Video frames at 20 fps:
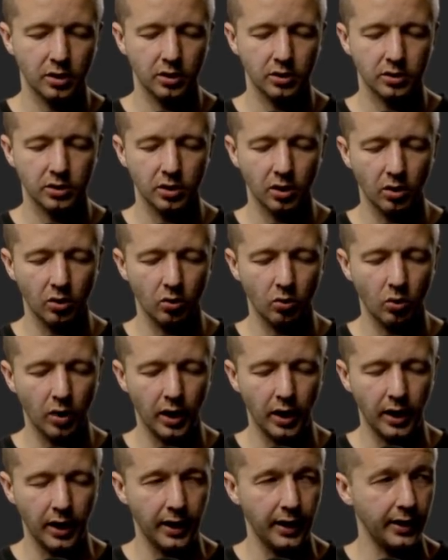So
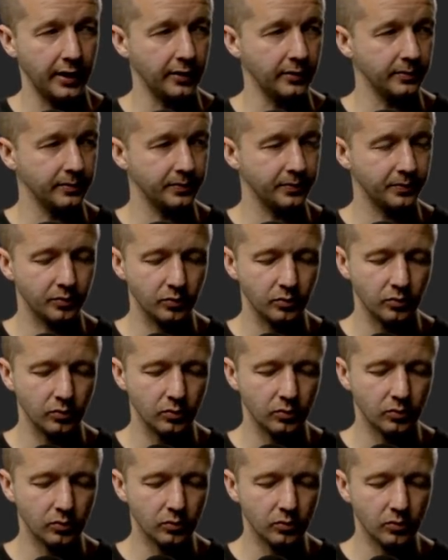I,
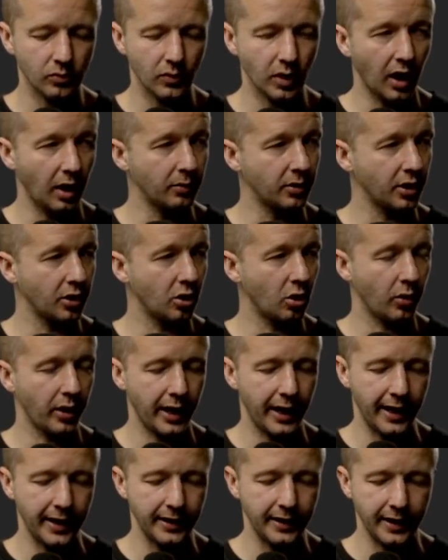I'm going to go
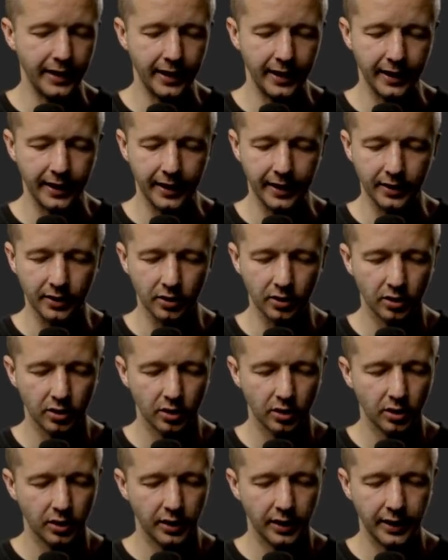ahead and
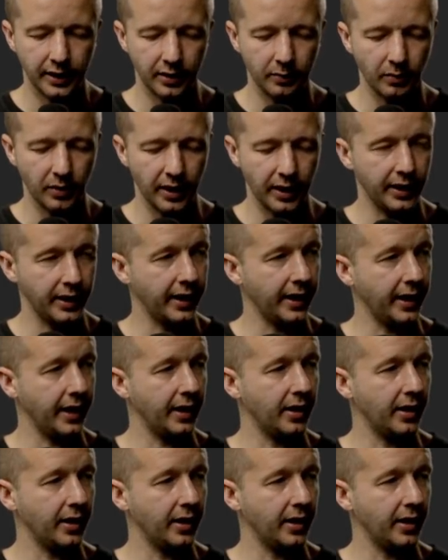hit my,